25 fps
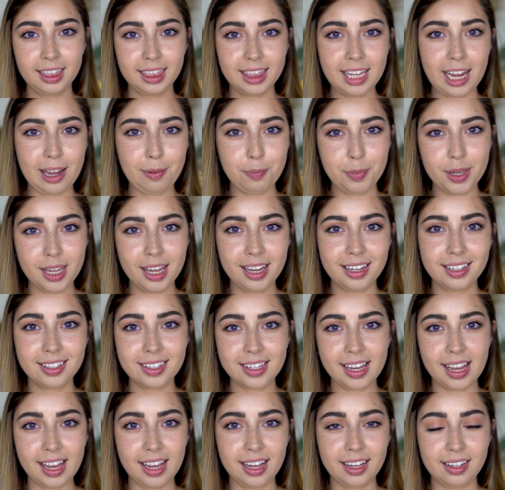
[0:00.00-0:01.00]
That being
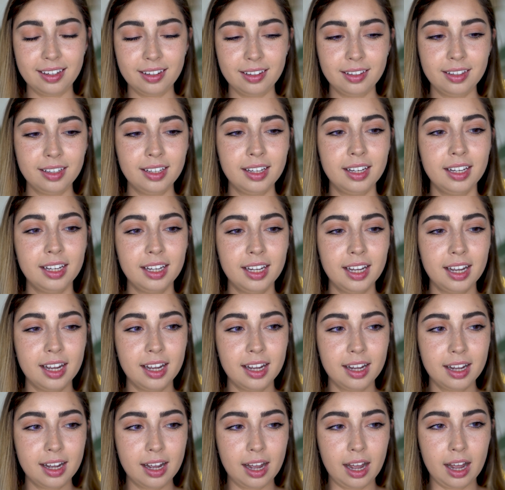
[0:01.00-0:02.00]
said,
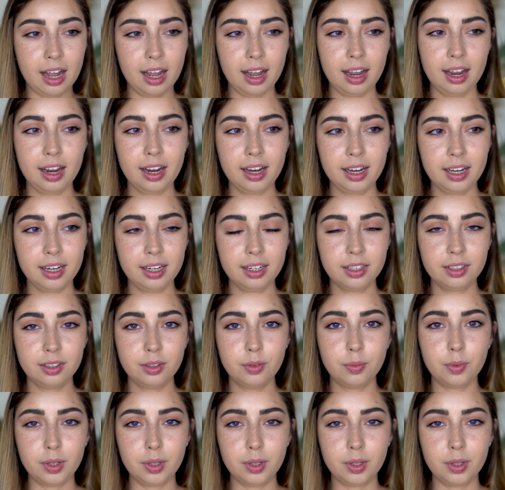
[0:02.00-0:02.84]
I